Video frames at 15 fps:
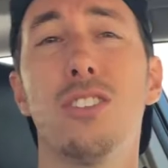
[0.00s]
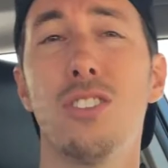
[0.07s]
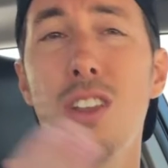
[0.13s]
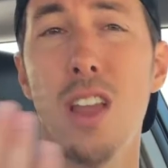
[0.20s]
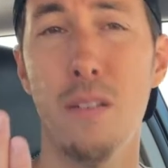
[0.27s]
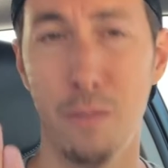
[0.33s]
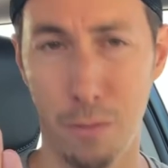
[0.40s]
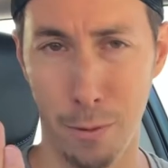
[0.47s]

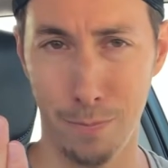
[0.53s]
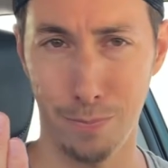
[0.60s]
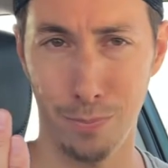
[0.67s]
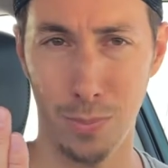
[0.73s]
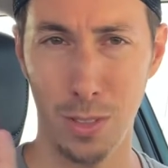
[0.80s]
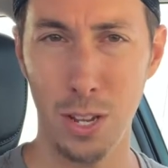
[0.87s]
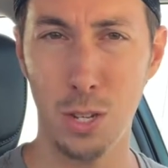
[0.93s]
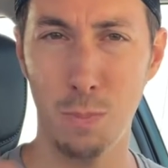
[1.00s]
an infant.
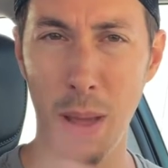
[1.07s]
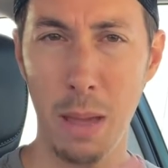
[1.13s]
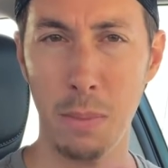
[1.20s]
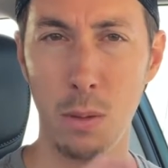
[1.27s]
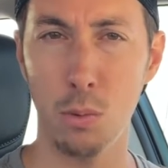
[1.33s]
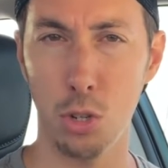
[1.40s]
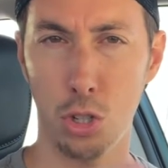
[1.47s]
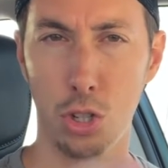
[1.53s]
This
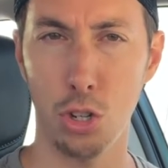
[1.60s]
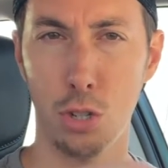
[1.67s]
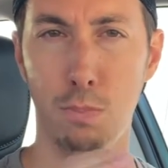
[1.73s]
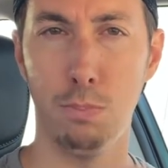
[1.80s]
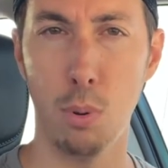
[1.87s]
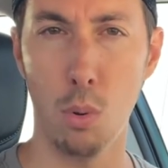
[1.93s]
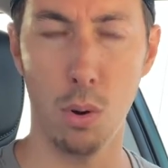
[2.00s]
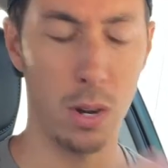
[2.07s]
baby was
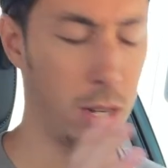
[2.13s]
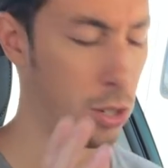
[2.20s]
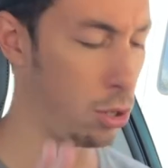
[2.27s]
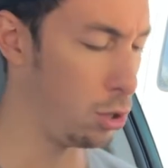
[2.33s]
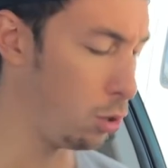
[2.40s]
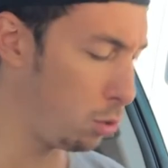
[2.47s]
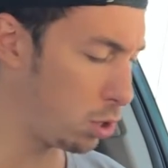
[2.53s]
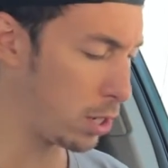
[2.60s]
just born. It's a
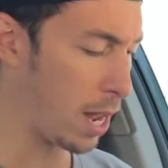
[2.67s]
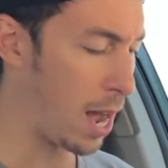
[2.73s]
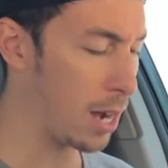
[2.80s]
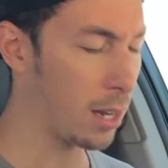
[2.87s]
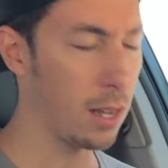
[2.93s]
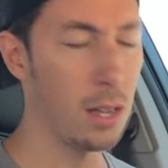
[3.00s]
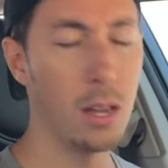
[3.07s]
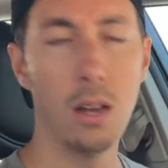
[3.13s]
new
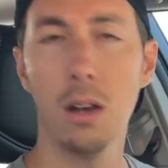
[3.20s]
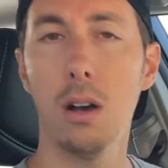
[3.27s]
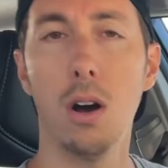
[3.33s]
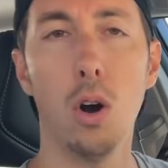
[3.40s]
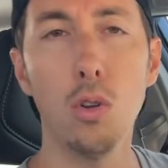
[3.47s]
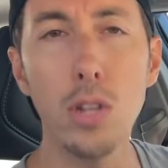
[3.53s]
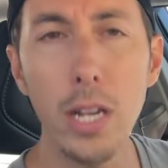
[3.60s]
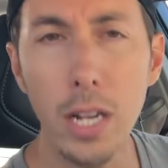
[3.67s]
stock,
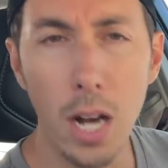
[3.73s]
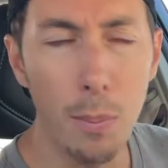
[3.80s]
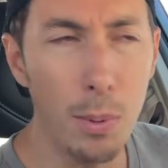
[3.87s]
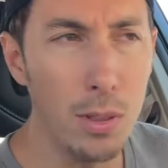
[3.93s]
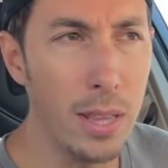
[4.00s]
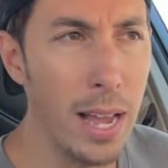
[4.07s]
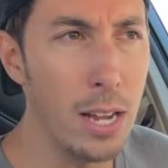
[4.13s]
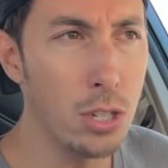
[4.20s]
only a
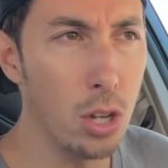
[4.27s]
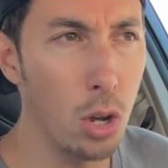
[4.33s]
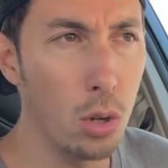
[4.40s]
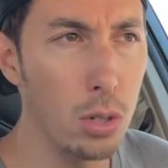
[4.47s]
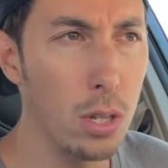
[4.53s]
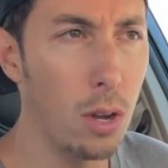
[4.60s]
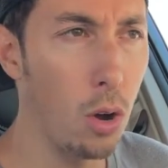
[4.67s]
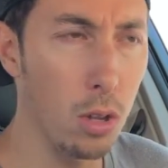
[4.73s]
couple days
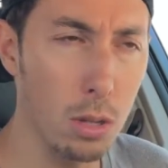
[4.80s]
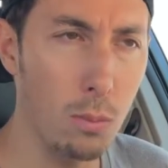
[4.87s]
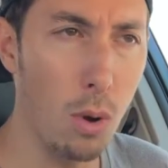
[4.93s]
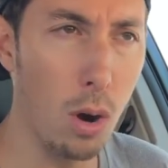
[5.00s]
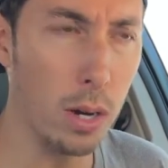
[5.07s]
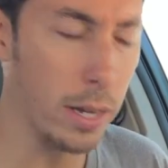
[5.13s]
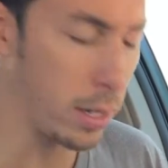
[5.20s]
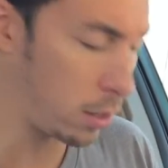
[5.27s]
old on the
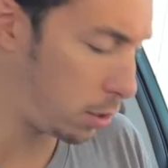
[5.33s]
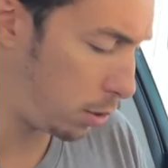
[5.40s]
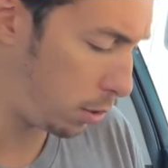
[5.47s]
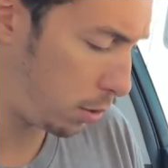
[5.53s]
markets.